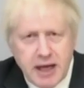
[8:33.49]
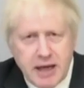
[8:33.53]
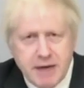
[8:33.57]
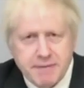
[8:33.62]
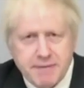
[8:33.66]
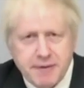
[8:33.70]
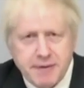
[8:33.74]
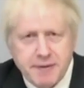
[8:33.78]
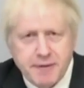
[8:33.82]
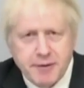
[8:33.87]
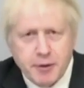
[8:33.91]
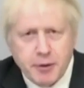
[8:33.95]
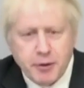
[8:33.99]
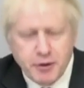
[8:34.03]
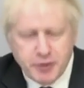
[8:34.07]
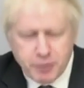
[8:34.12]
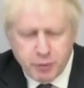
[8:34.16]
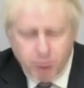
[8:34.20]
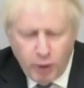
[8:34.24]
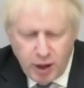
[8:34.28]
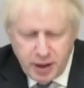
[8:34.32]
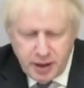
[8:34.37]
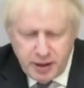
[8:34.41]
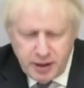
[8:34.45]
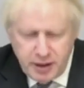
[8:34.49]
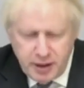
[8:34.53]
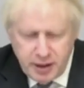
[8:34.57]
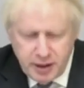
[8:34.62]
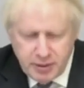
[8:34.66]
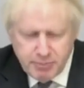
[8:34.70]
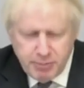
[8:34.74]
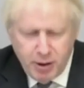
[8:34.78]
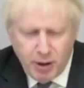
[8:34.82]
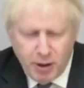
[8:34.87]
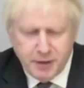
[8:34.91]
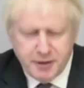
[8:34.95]
If there is one
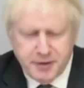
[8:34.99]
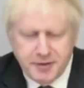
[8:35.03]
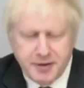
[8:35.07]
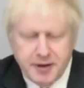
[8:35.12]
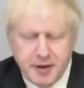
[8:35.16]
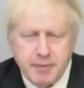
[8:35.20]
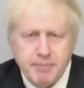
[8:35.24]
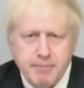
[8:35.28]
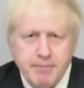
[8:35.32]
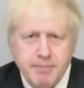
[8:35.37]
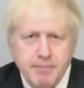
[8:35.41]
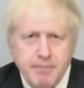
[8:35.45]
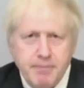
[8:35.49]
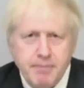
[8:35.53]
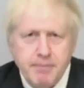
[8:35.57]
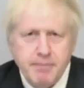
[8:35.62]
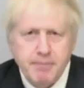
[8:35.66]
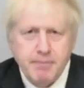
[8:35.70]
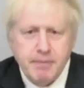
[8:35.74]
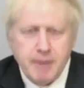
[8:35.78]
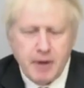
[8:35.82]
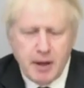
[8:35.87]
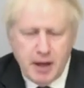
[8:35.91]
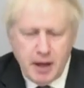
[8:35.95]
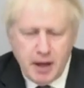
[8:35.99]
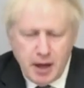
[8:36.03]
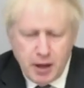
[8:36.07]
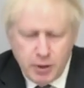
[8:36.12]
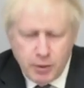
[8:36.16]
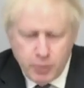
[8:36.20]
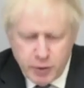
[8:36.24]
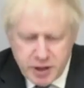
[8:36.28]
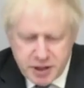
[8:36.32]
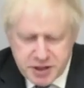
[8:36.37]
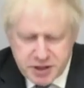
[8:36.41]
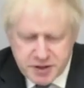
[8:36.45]
policy
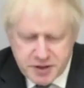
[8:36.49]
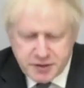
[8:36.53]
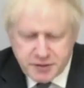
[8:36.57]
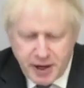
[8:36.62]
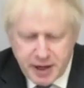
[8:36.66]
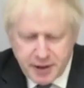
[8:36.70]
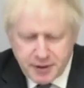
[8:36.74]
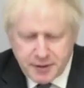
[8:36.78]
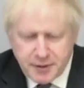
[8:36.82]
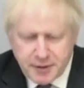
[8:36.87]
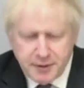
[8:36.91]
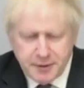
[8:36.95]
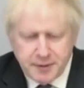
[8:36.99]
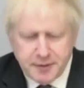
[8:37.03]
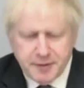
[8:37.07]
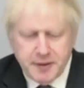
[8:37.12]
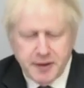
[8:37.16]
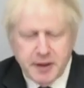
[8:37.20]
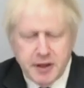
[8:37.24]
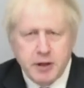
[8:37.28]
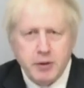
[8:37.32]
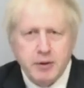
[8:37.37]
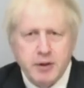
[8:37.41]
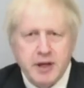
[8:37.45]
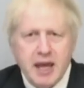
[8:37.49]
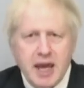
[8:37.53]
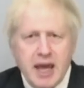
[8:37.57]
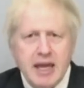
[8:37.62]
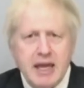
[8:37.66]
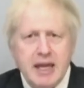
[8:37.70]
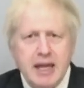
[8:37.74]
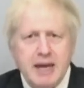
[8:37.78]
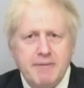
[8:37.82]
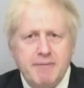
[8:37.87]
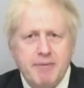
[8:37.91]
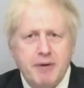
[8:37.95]
which strengthens the U
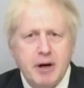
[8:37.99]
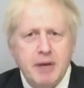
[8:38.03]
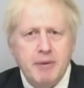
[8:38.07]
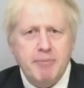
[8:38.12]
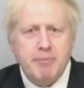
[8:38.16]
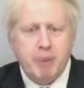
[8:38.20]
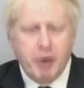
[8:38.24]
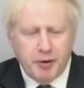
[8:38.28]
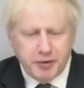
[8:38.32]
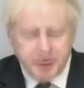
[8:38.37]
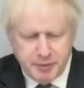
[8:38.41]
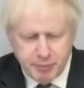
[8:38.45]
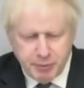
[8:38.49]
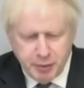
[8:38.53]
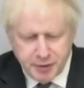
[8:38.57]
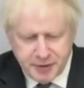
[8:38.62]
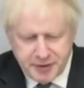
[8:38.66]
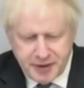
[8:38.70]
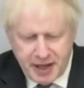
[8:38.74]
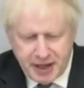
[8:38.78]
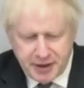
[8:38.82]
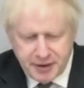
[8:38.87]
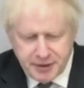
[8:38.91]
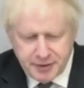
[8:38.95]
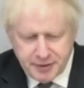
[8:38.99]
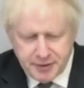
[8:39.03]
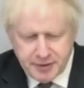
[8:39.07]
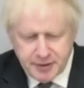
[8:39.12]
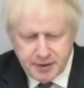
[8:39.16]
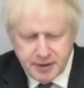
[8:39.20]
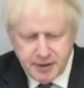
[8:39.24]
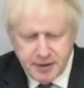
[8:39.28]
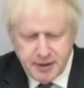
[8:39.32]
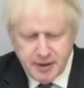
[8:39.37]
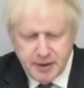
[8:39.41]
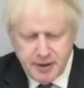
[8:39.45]
K in every possible
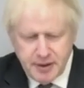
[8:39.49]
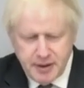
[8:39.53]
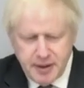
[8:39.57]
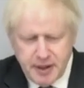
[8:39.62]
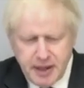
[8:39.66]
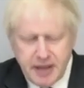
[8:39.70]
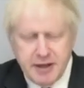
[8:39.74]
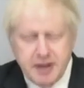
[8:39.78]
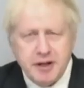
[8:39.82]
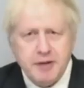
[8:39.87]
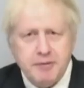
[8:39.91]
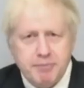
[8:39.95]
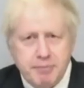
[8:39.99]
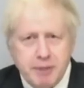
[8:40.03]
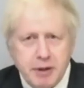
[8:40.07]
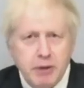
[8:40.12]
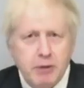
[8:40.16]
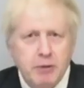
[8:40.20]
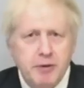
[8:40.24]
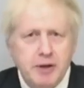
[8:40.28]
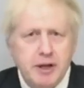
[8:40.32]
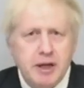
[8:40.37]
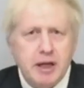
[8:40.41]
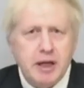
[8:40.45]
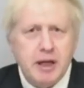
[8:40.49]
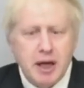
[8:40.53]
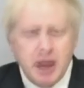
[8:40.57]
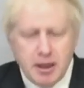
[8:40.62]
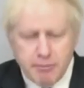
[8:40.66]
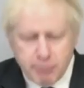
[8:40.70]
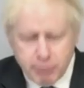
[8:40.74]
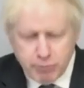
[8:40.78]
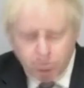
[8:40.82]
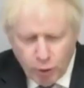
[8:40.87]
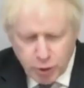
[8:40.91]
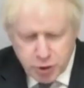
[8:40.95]
sense, it is building
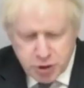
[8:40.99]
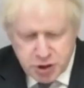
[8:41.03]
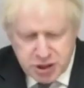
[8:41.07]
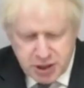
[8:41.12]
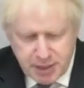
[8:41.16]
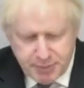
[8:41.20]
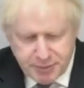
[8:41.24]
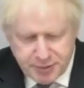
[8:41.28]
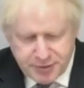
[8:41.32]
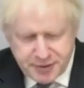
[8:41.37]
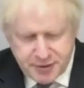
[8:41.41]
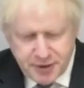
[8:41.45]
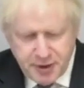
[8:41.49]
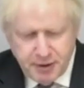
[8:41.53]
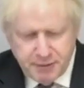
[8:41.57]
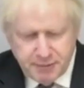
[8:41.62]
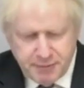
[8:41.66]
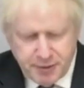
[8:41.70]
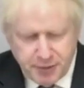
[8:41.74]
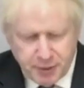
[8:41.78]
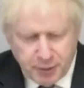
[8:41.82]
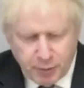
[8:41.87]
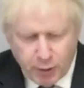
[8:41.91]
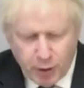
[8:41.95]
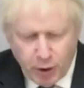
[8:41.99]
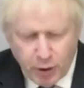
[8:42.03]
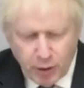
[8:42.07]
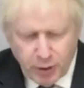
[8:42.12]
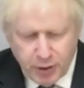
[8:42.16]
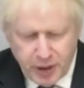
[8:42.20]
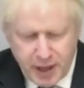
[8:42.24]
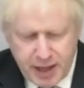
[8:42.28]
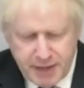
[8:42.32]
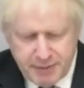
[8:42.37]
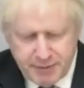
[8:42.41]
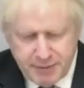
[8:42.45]
more ships for the Royal
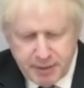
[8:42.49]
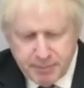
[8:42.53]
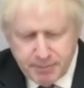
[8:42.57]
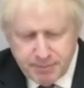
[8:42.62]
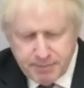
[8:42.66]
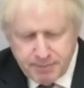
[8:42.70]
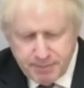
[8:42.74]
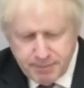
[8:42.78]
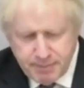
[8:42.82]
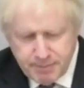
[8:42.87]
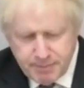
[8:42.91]
Navy.